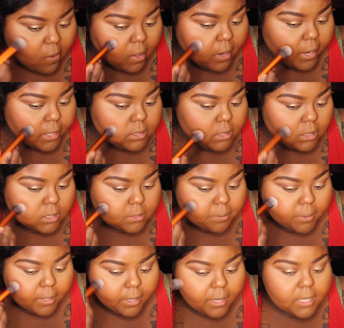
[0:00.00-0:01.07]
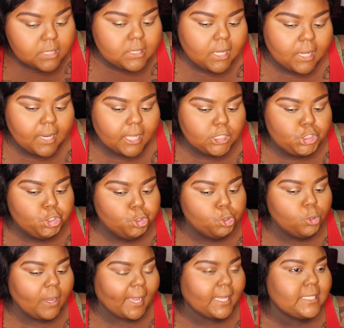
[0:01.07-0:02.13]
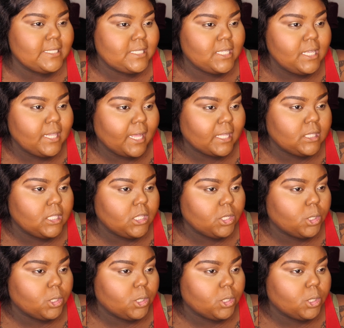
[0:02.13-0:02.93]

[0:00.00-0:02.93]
It actually looks pretty good. It's not like too, I can see like the